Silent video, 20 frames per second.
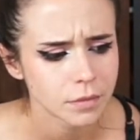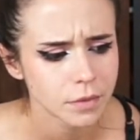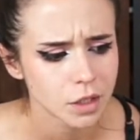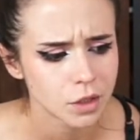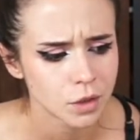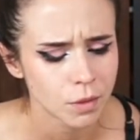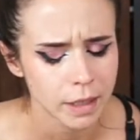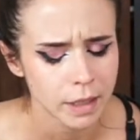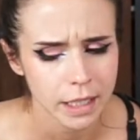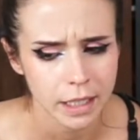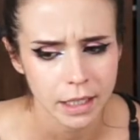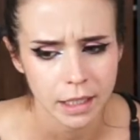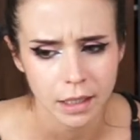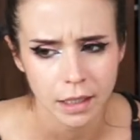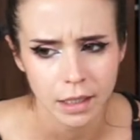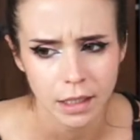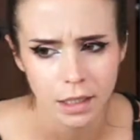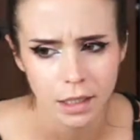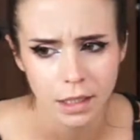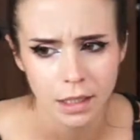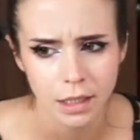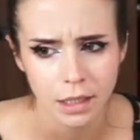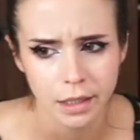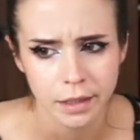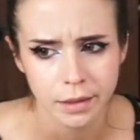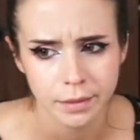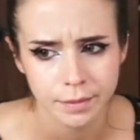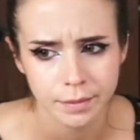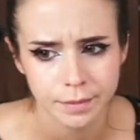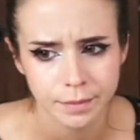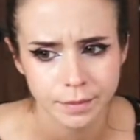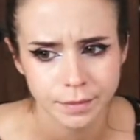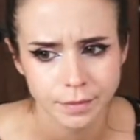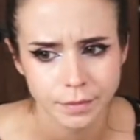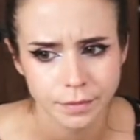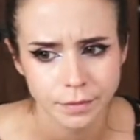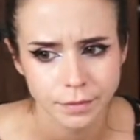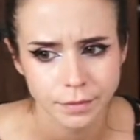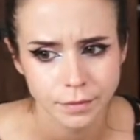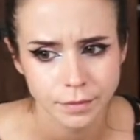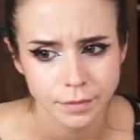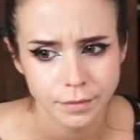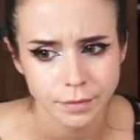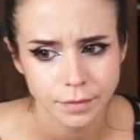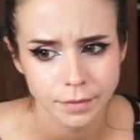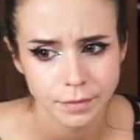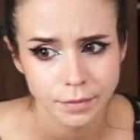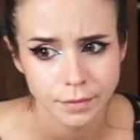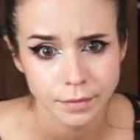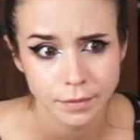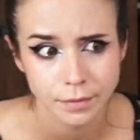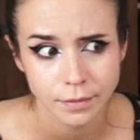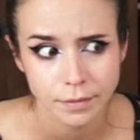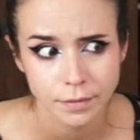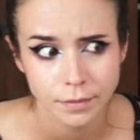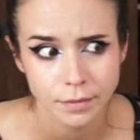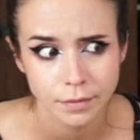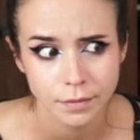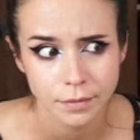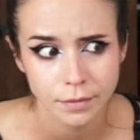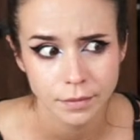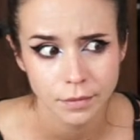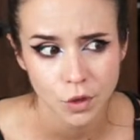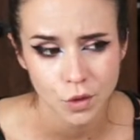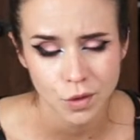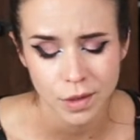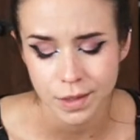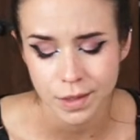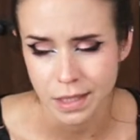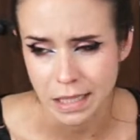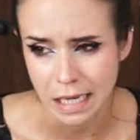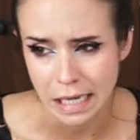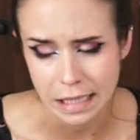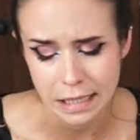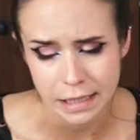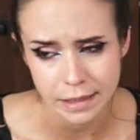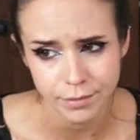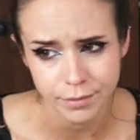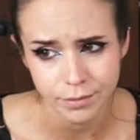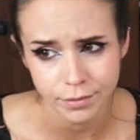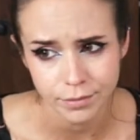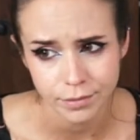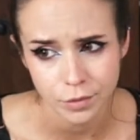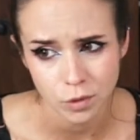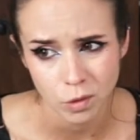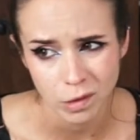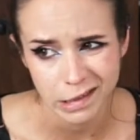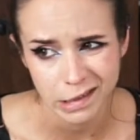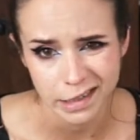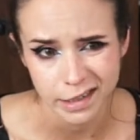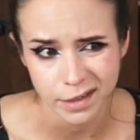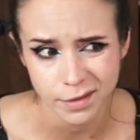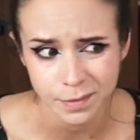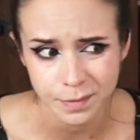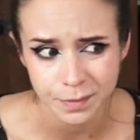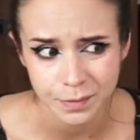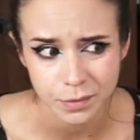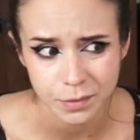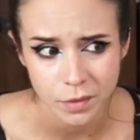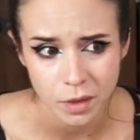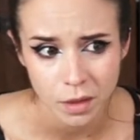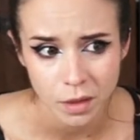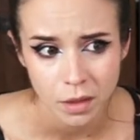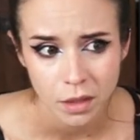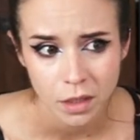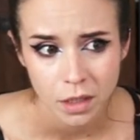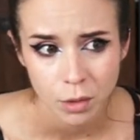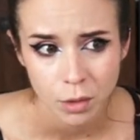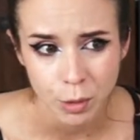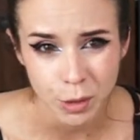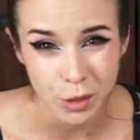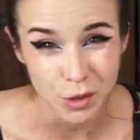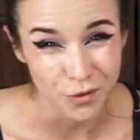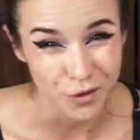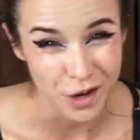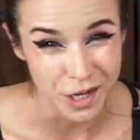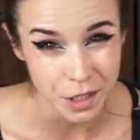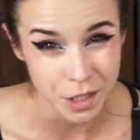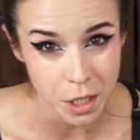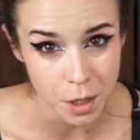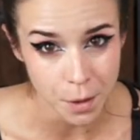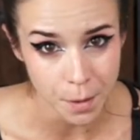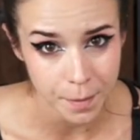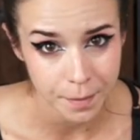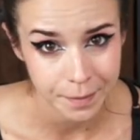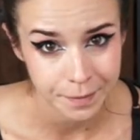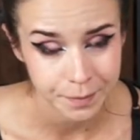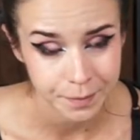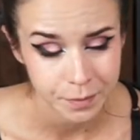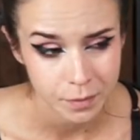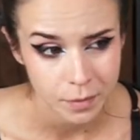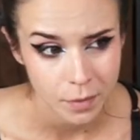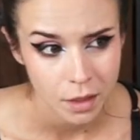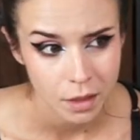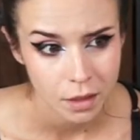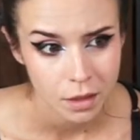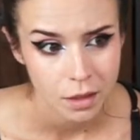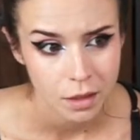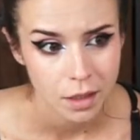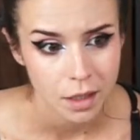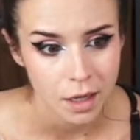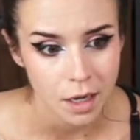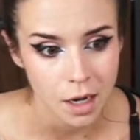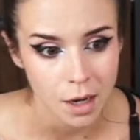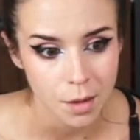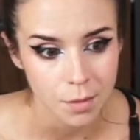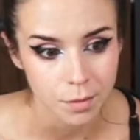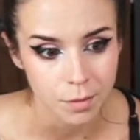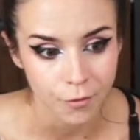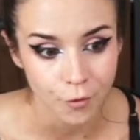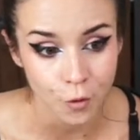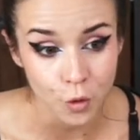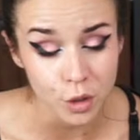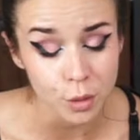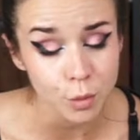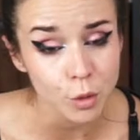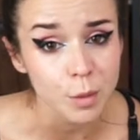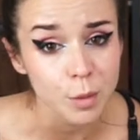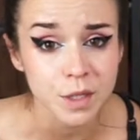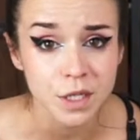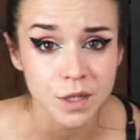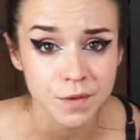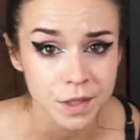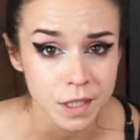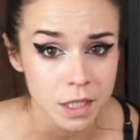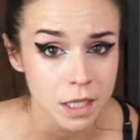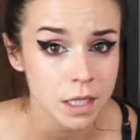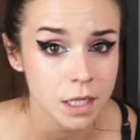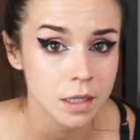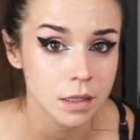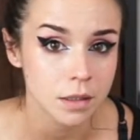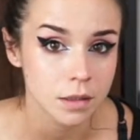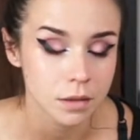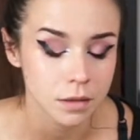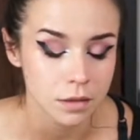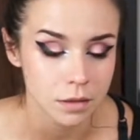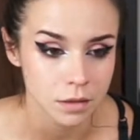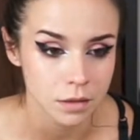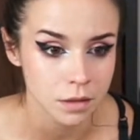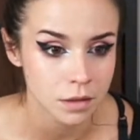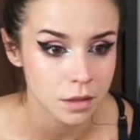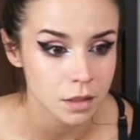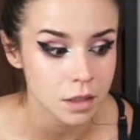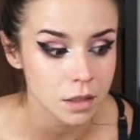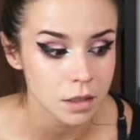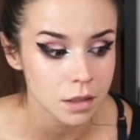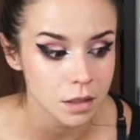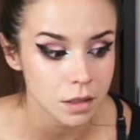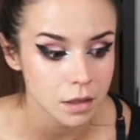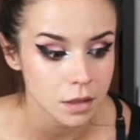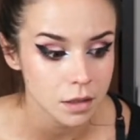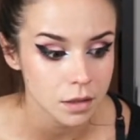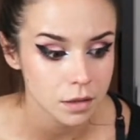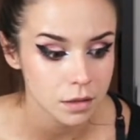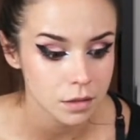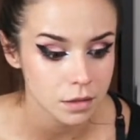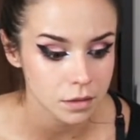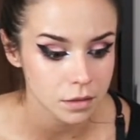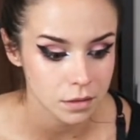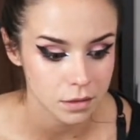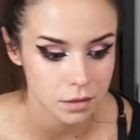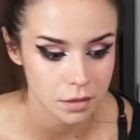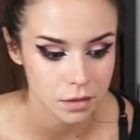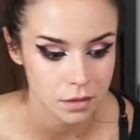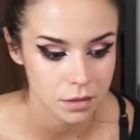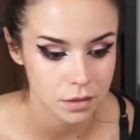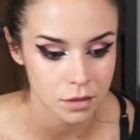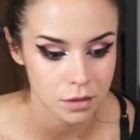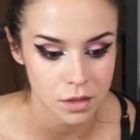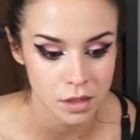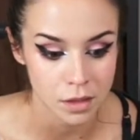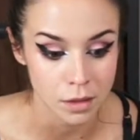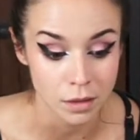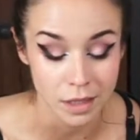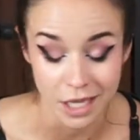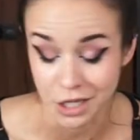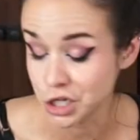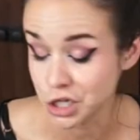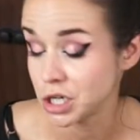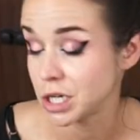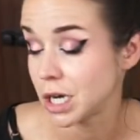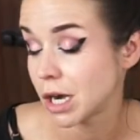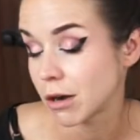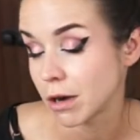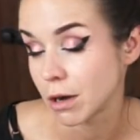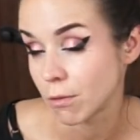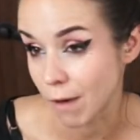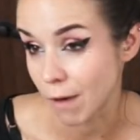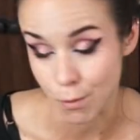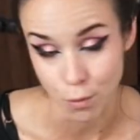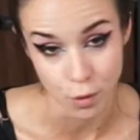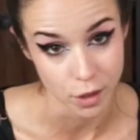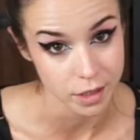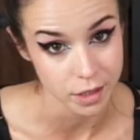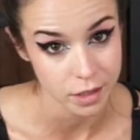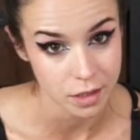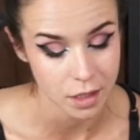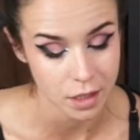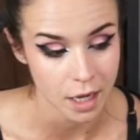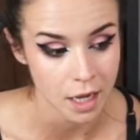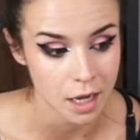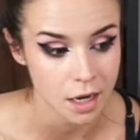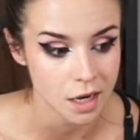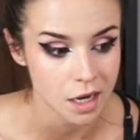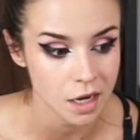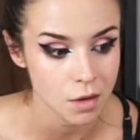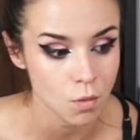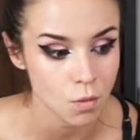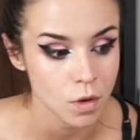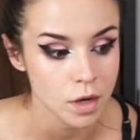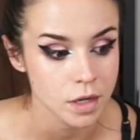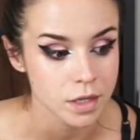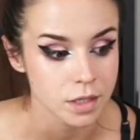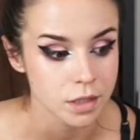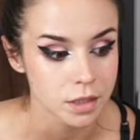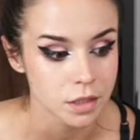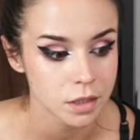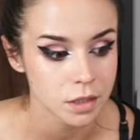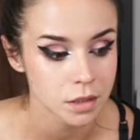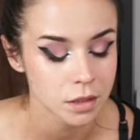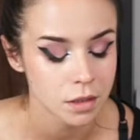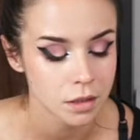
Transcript: 2009, 2010. We went to Fresno for the purpose of seeing the legendary redwoods, and it was.